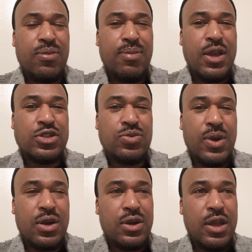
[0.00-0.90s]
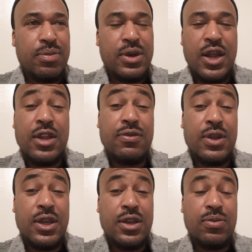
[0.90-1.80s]
major record label, not even
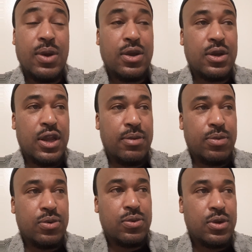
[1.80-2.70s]
any record label.